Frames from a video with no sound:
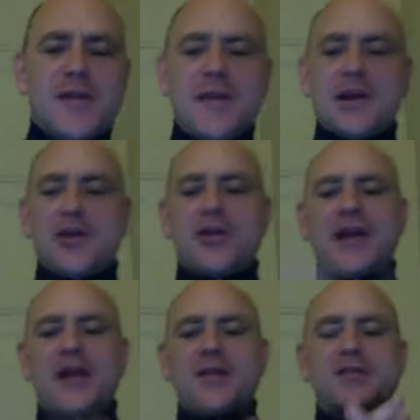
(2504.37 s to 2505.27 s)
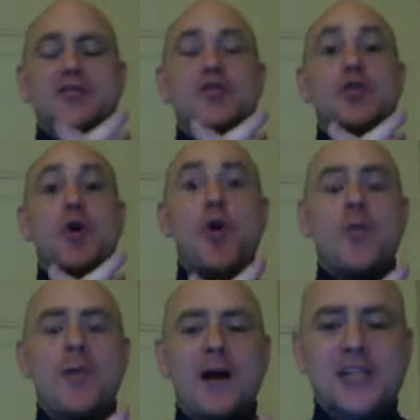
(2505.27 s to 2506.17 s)
And they go together so
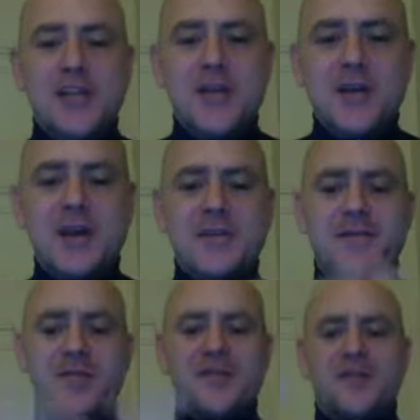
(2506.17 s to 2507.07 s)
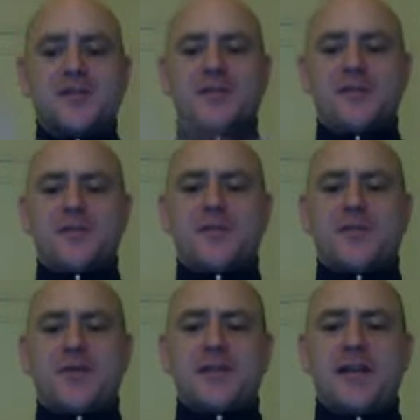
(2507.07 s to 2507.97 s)
much. And the converse also, of
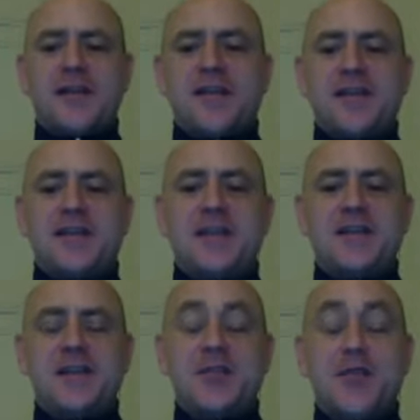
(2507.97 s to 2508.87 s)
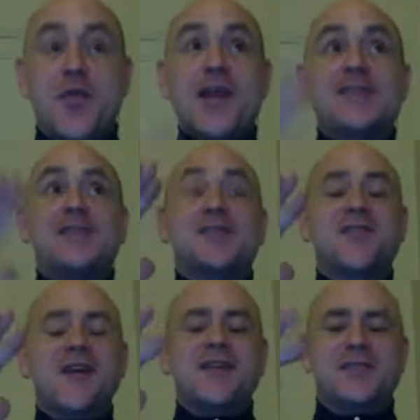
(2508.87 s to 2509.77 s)
course, anything that raises
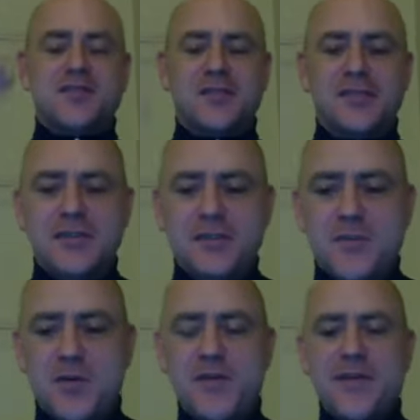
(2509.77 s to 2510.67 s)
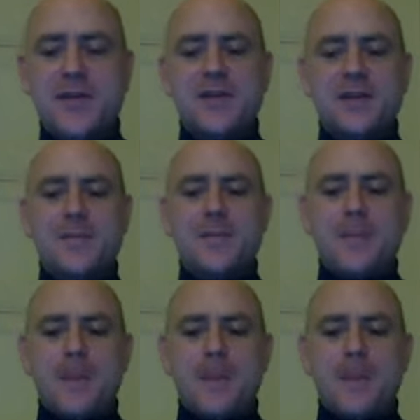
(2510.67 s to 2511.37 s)
stress is going to demotivate them.